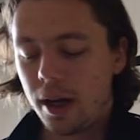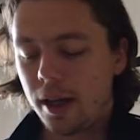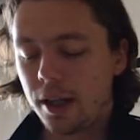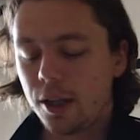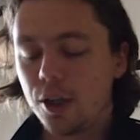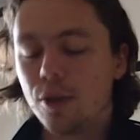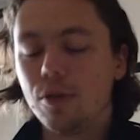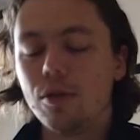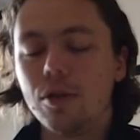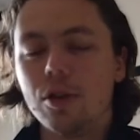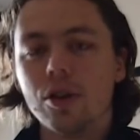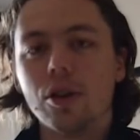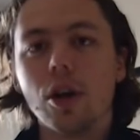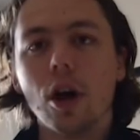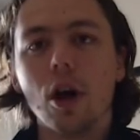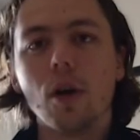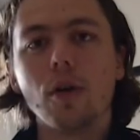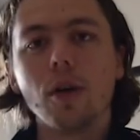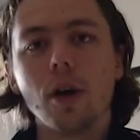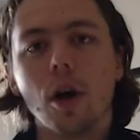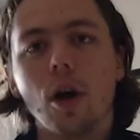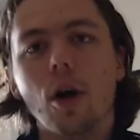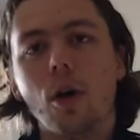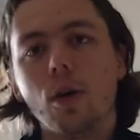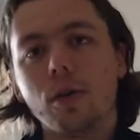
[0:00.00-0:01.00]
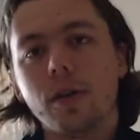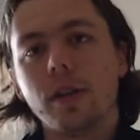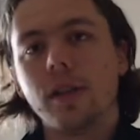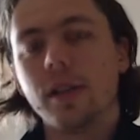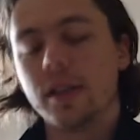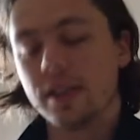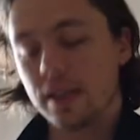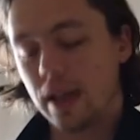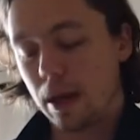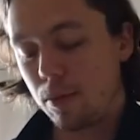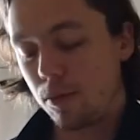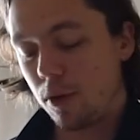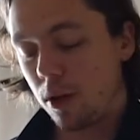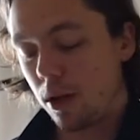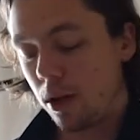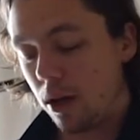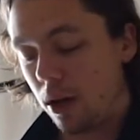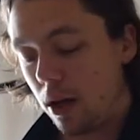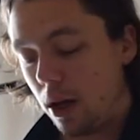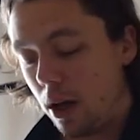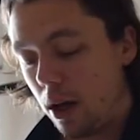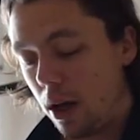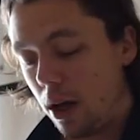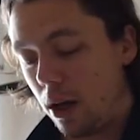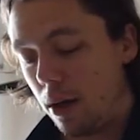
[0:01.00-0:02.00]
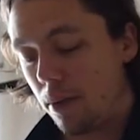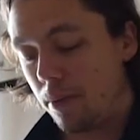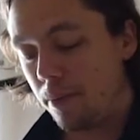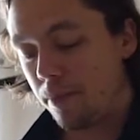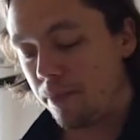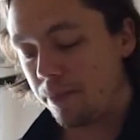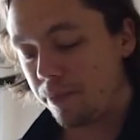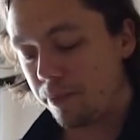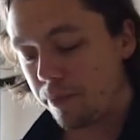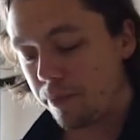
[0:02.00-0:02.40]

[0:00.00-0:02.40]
you know you're holding this camera. I'm